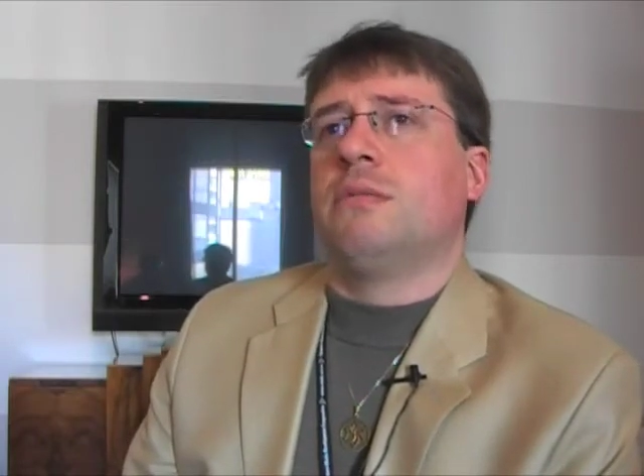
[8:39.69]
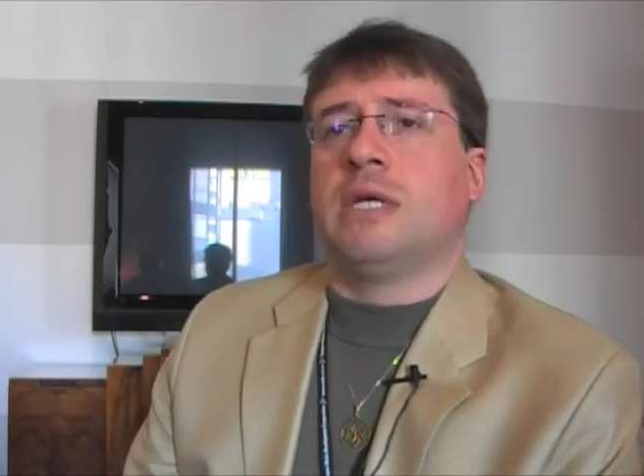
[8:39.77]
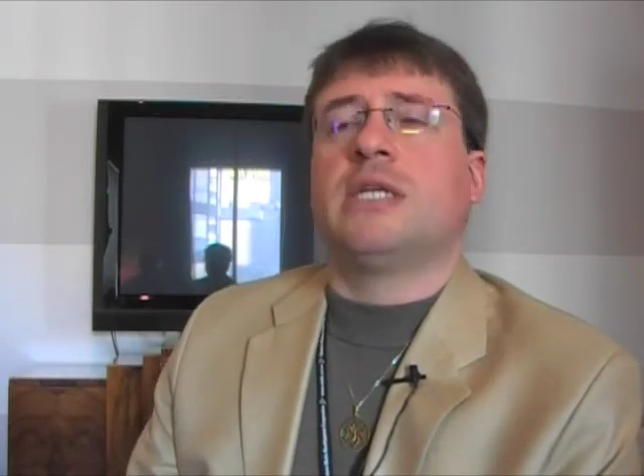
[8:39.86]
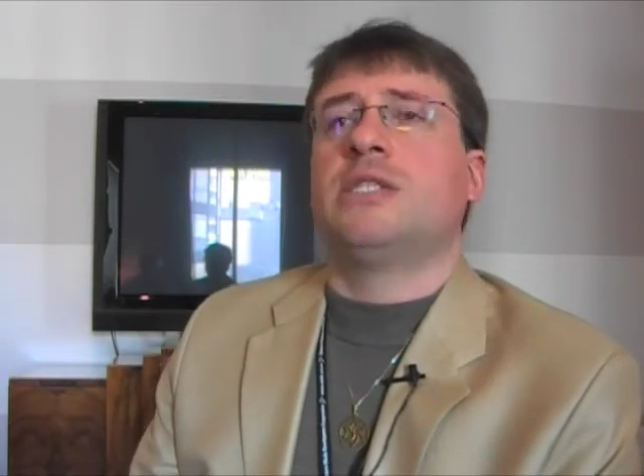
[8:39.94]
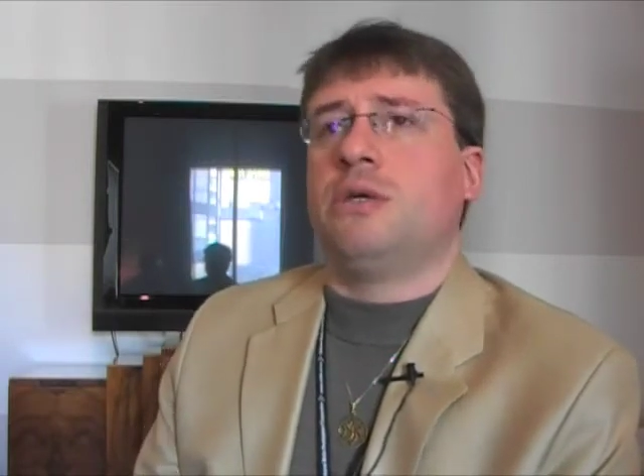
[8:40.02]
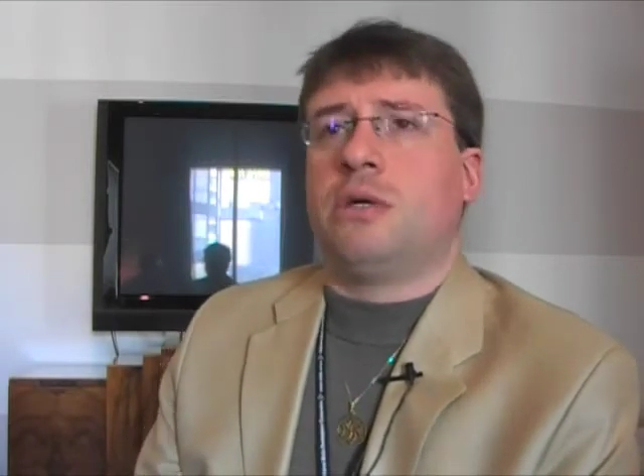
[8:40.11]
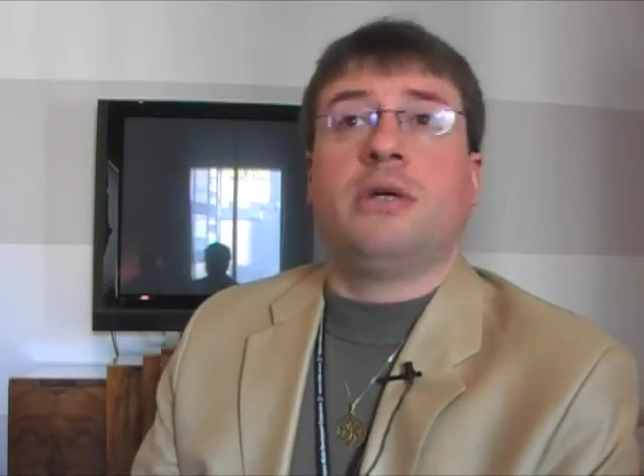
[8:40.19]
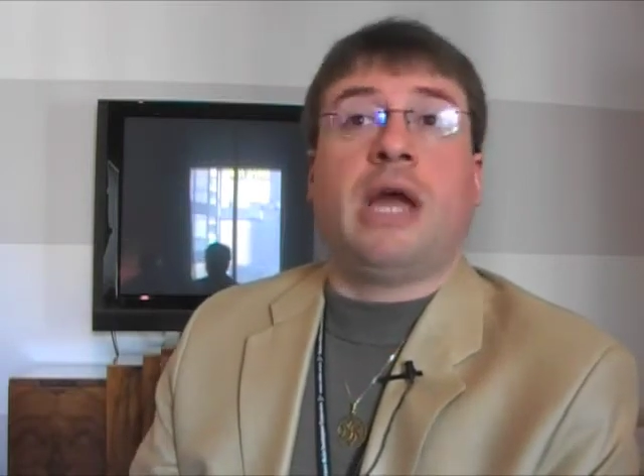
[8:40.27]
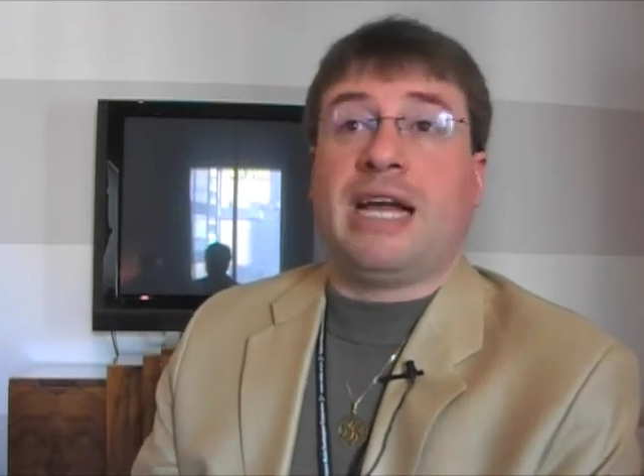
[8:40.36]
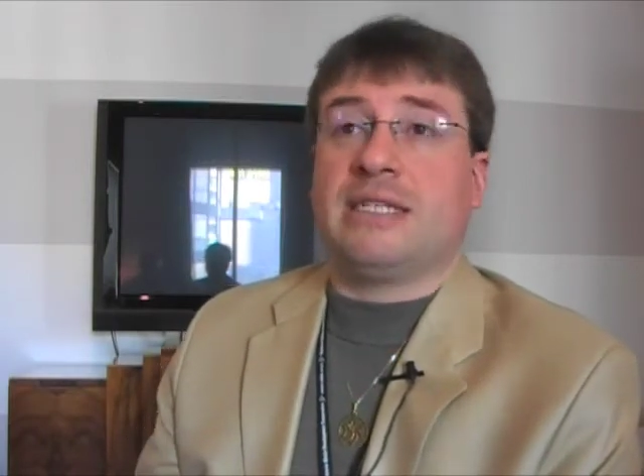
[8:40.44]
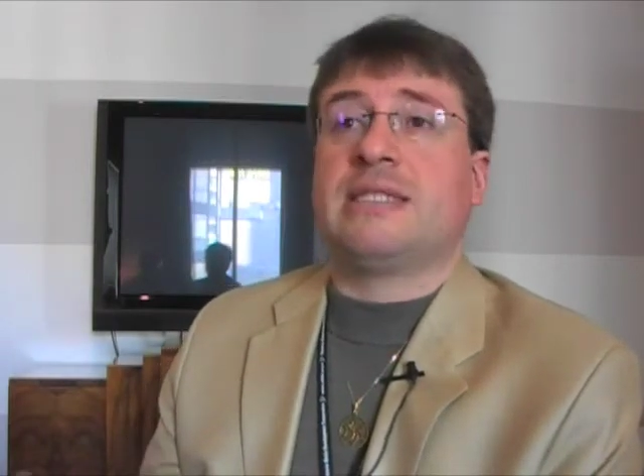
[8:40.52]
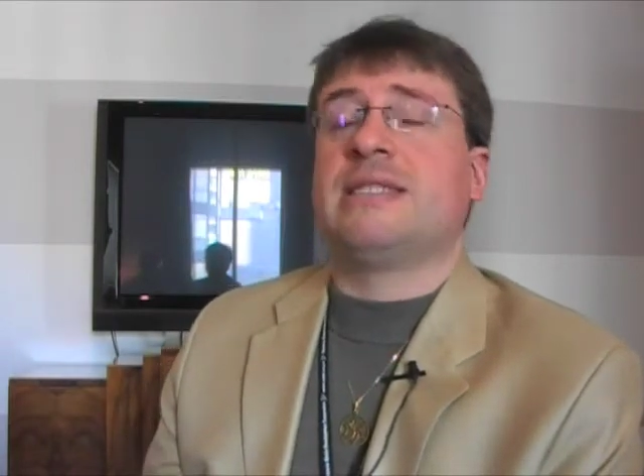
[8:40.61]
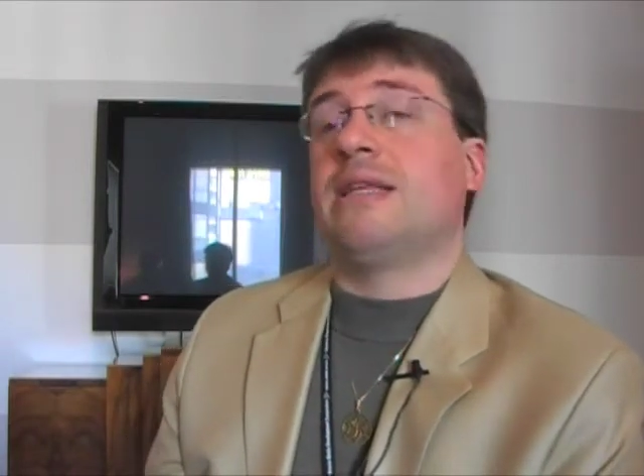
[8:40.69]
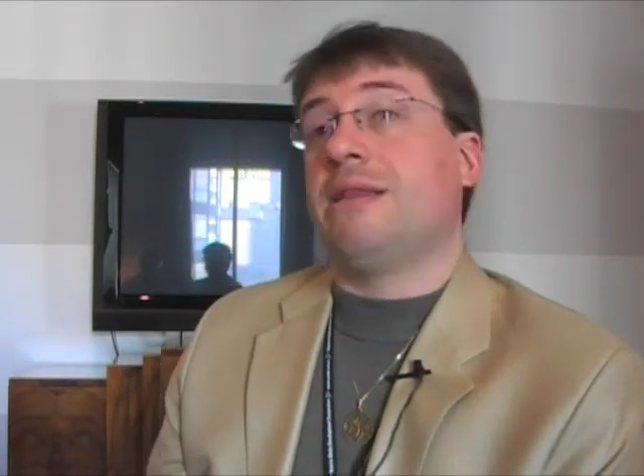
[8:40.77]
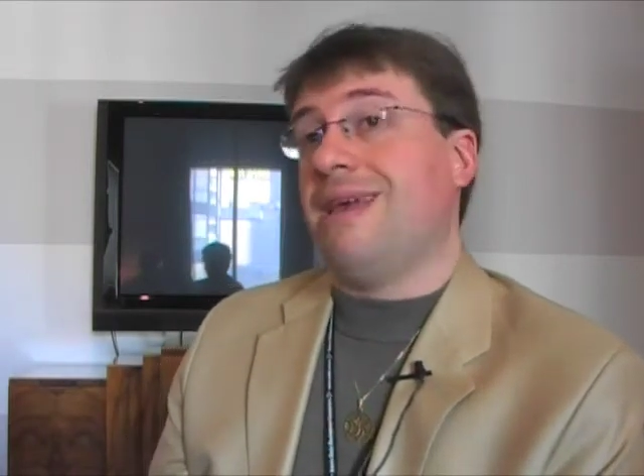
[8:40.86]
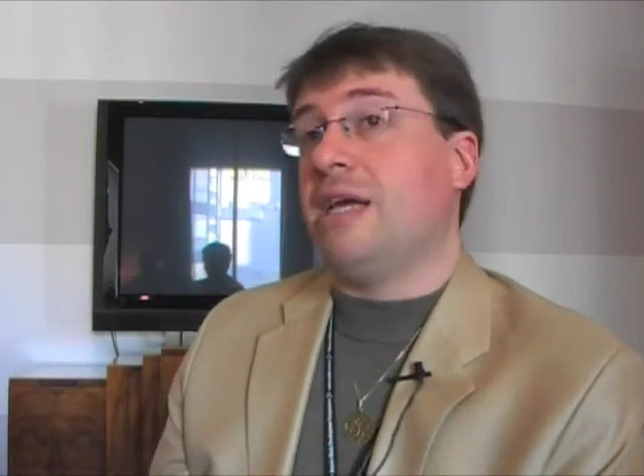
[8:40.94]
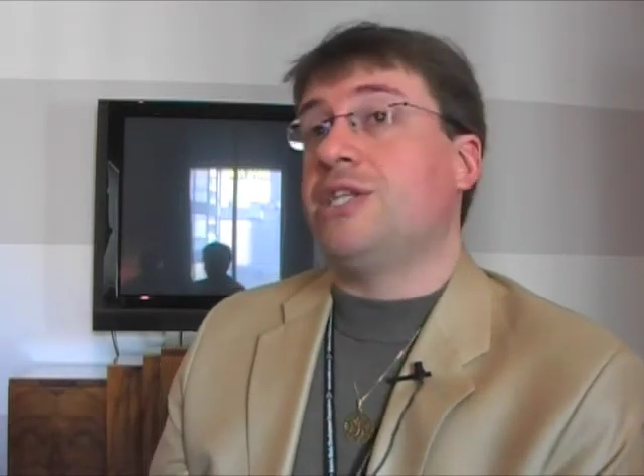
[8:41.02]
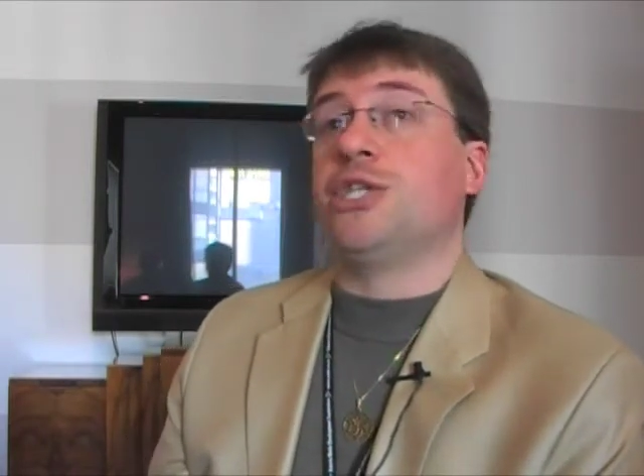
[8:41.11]
because you're accessing
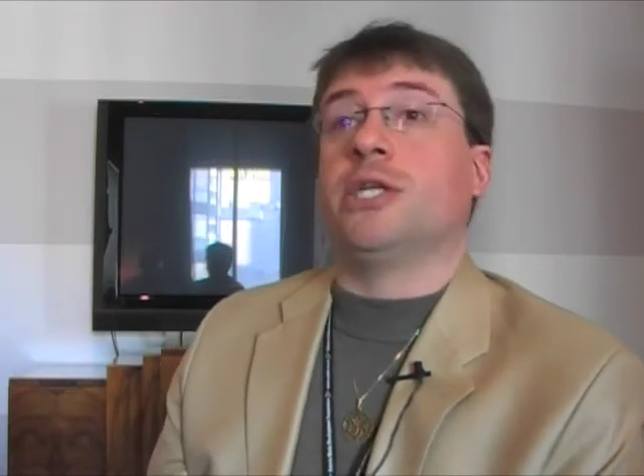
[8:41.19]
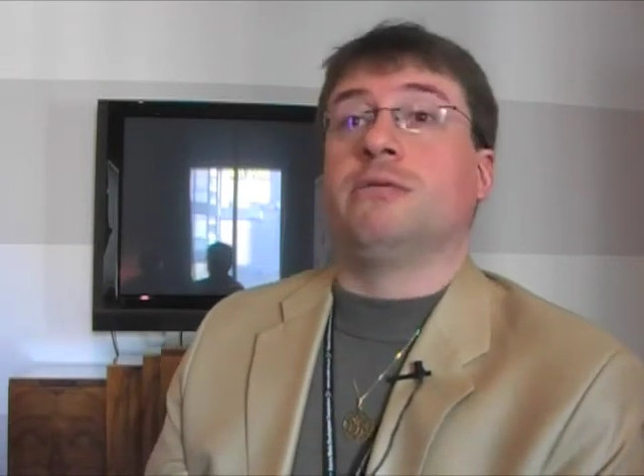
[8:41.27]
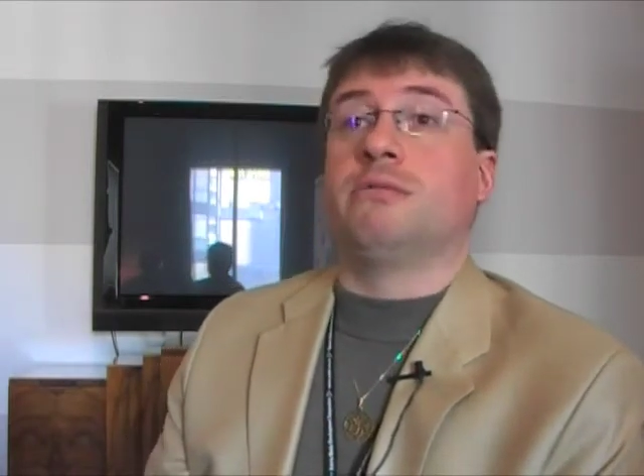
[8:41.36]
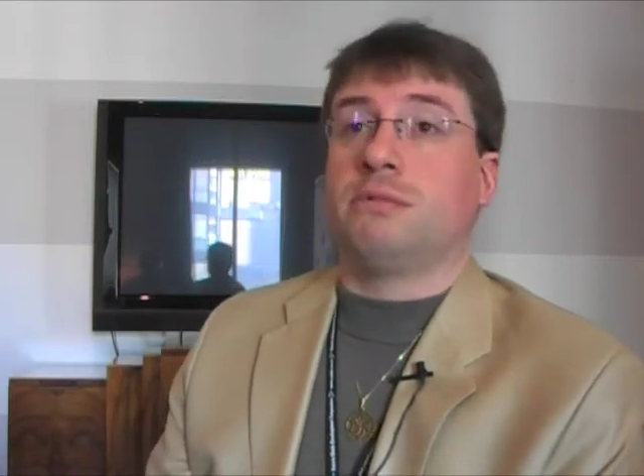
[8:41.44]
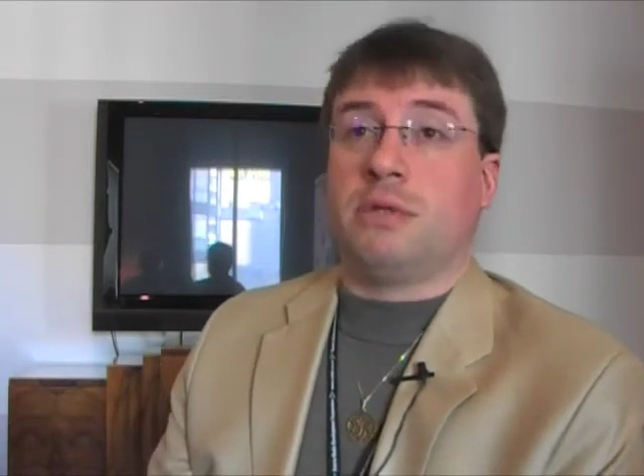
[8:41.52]
the engine.